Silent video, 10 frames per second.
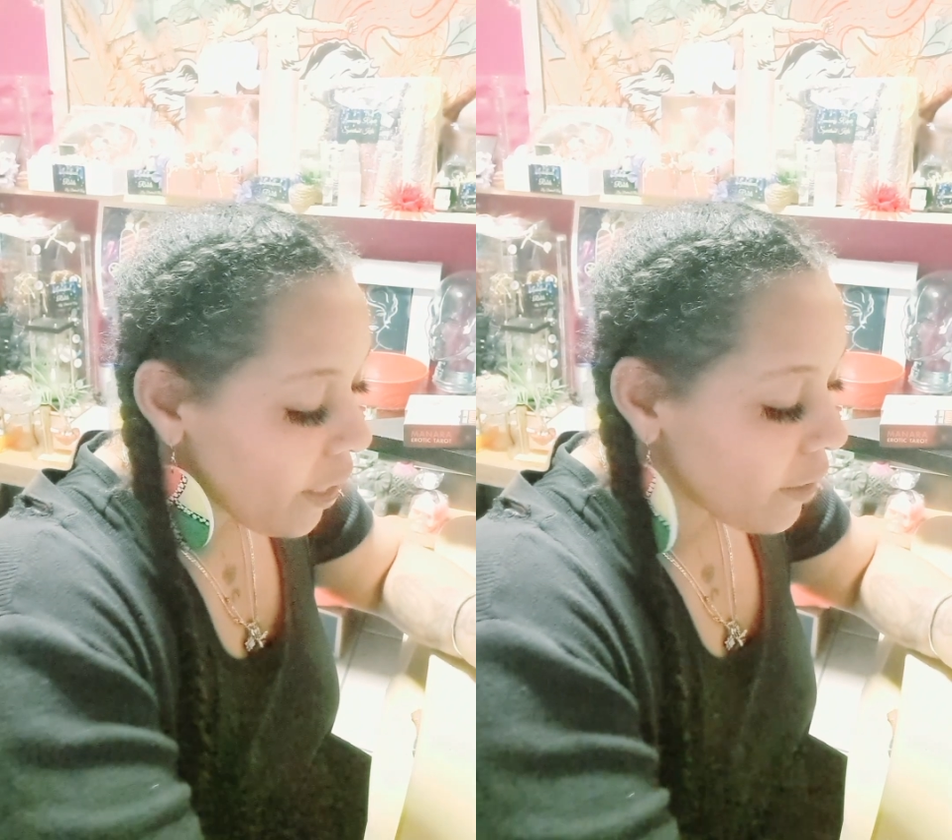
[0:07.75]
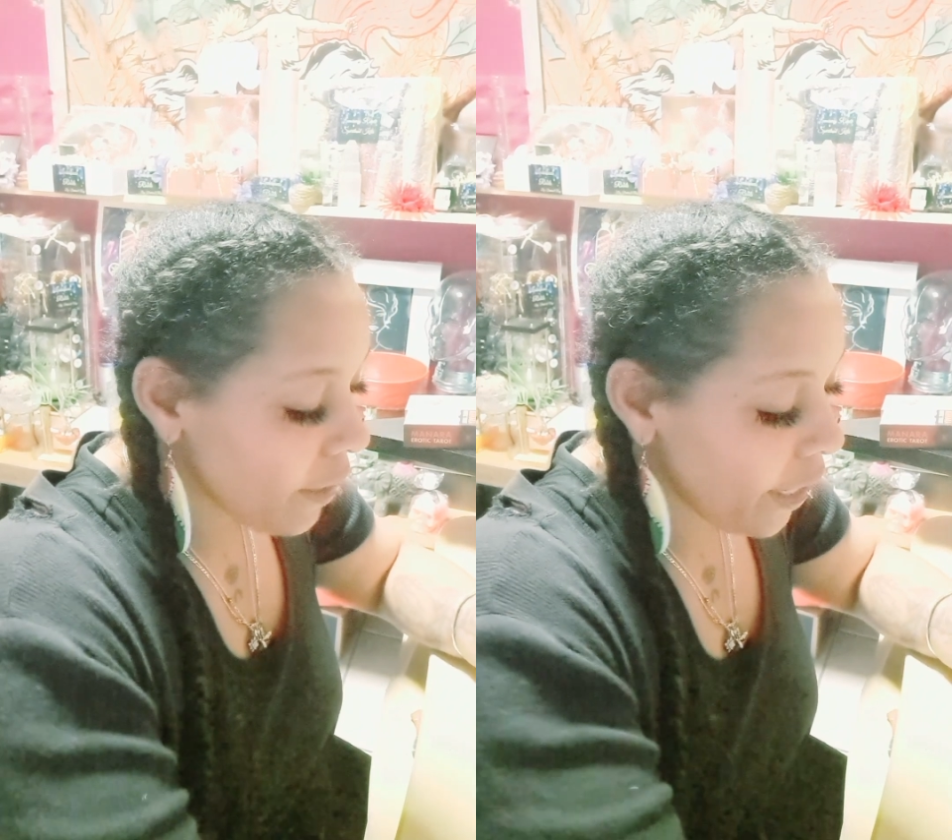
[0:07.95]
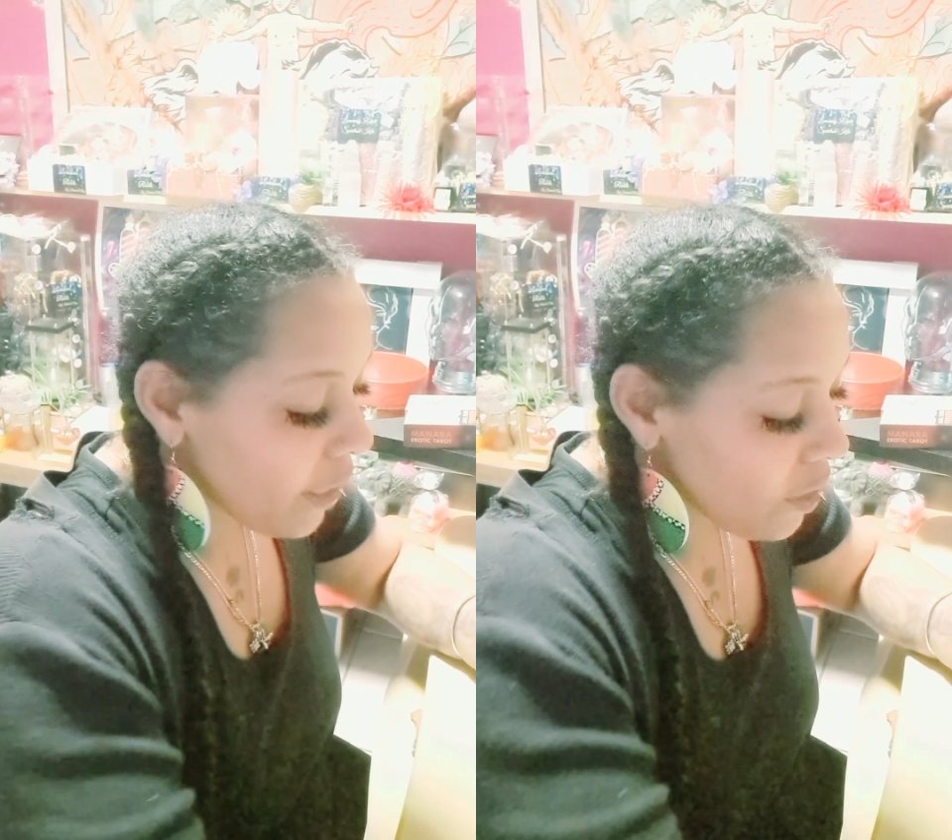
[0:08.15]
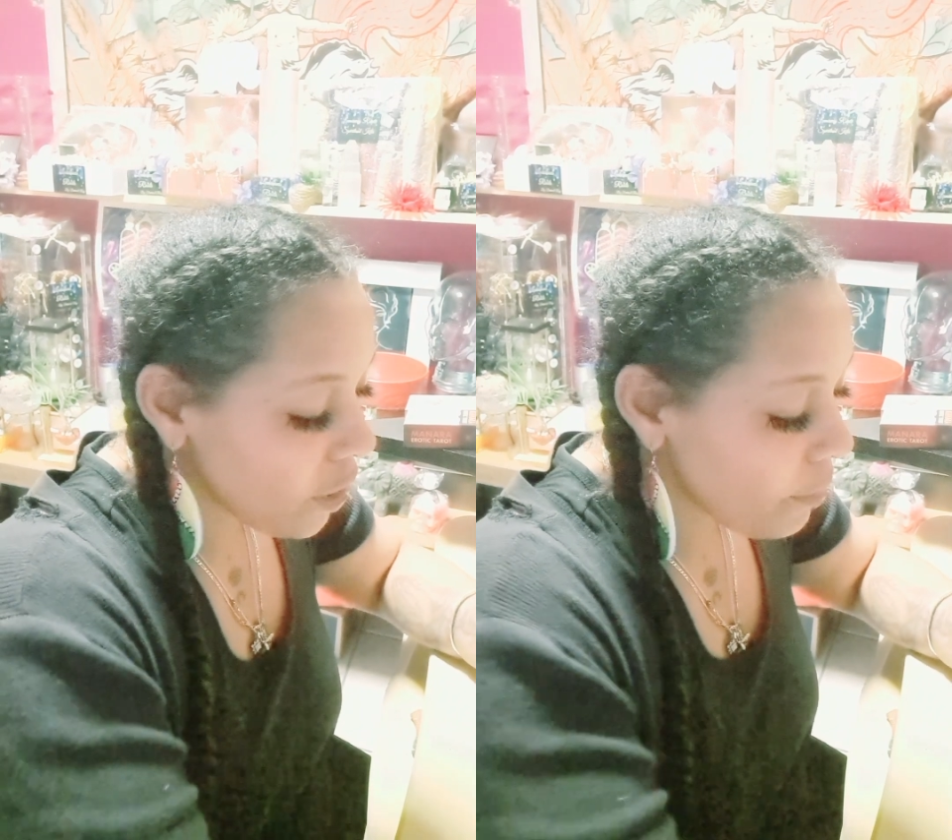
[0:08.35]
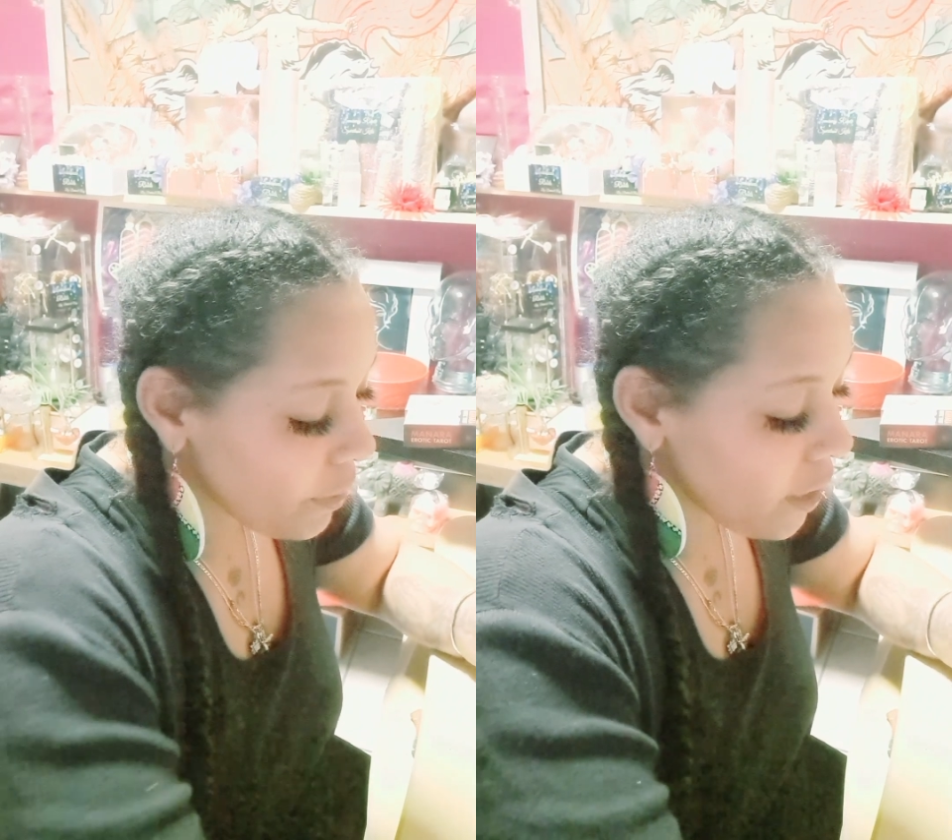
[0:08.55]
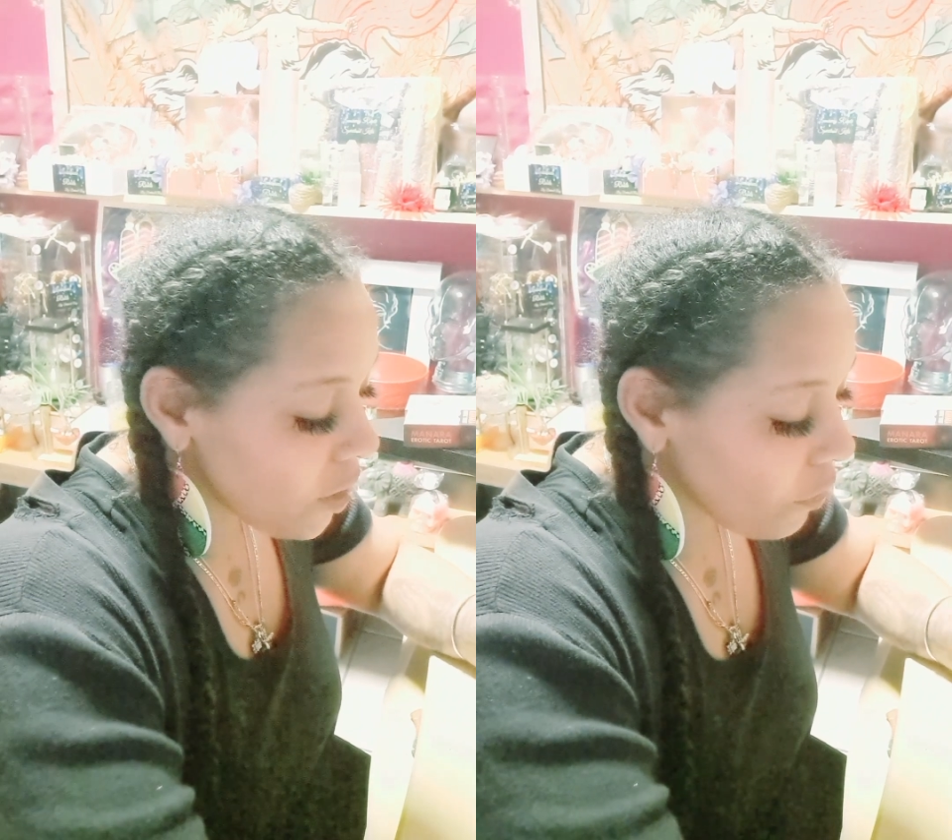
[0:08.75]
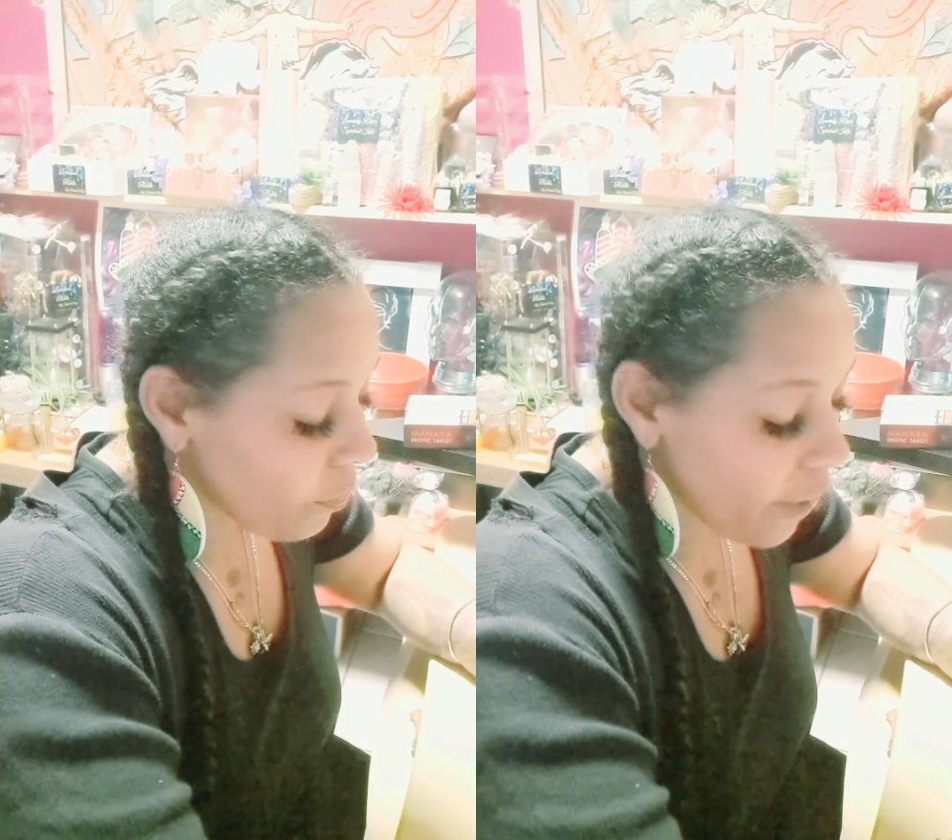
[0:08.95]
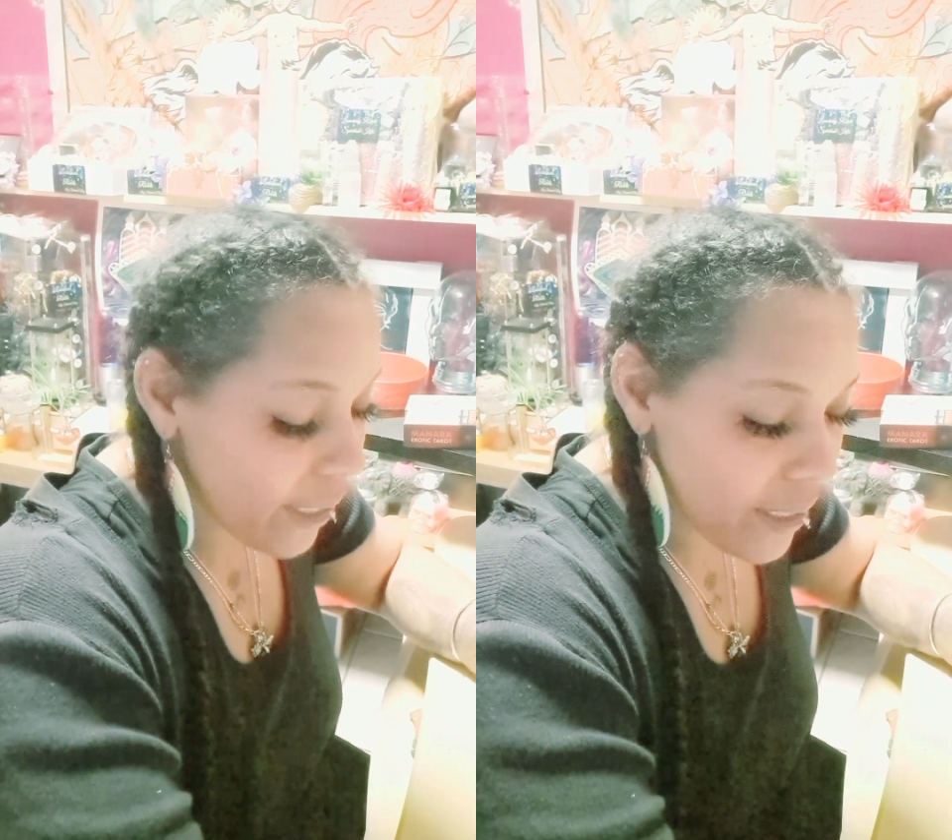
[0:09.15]
The energy, please, for
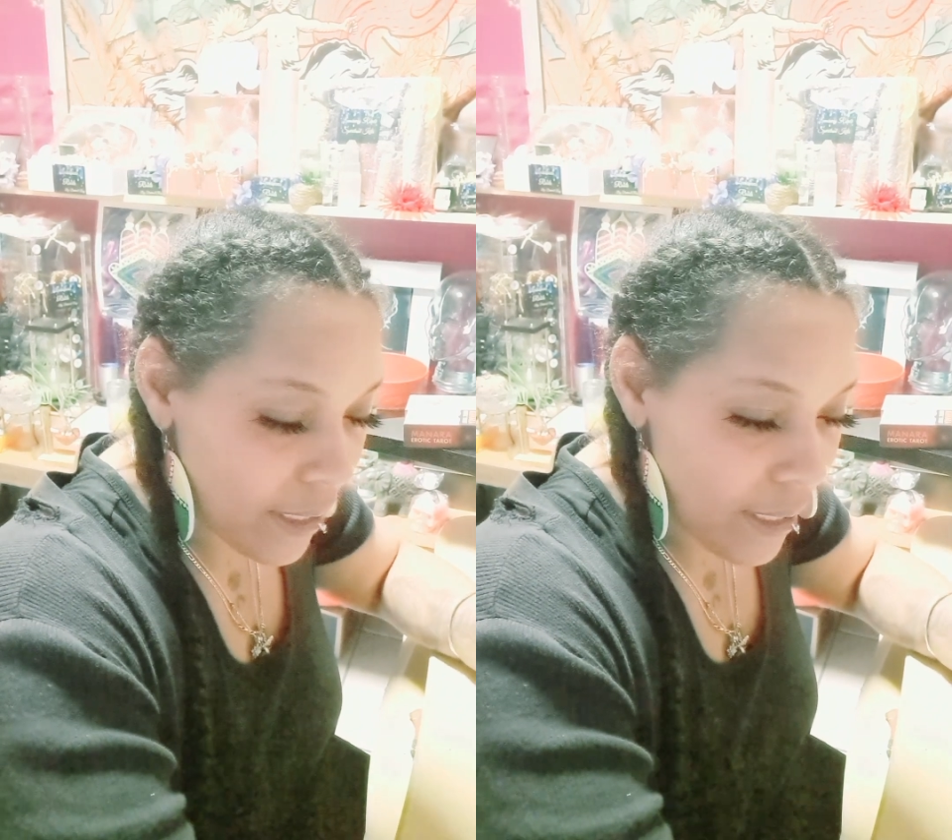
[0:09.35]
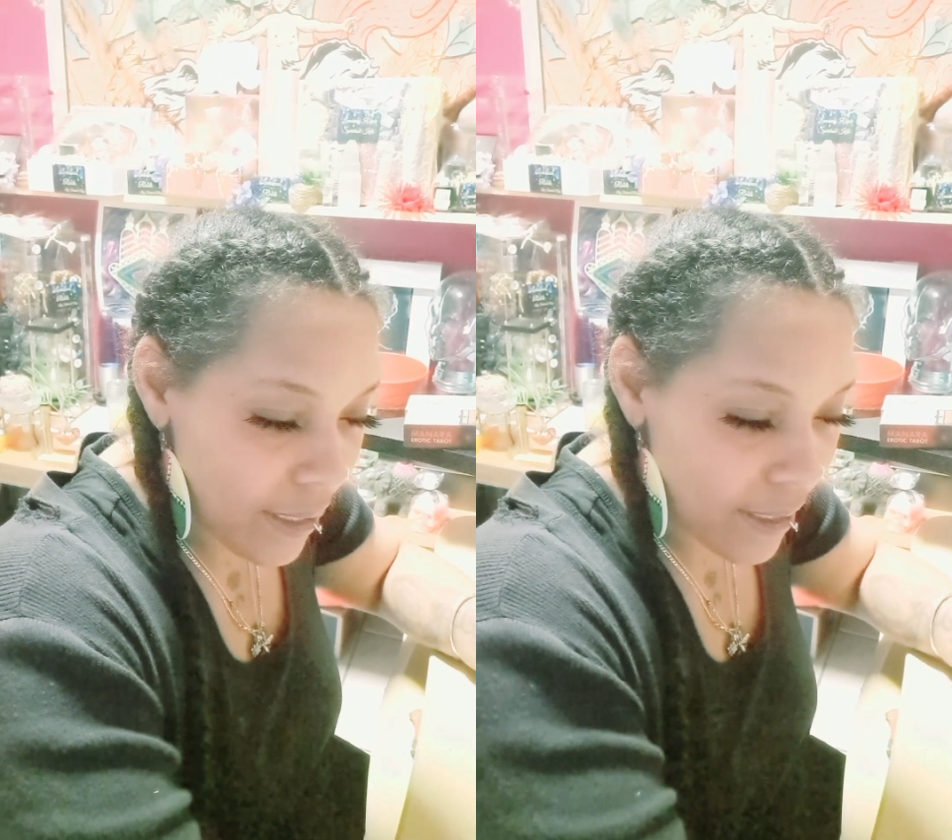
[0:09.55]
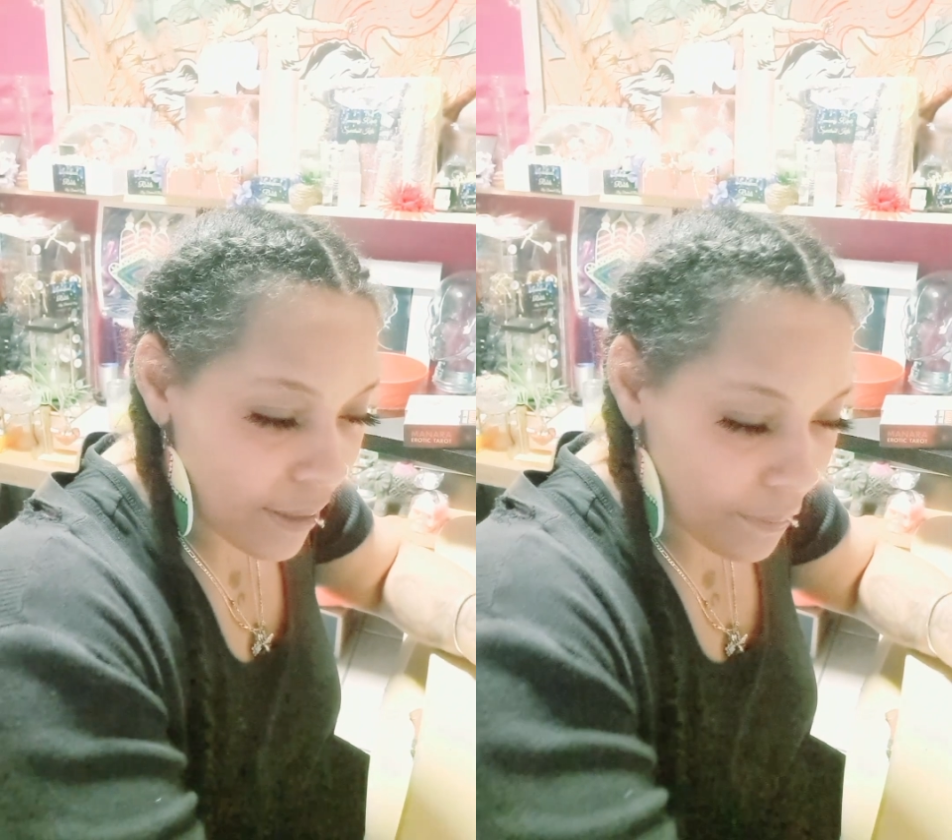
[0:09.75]
Pisces.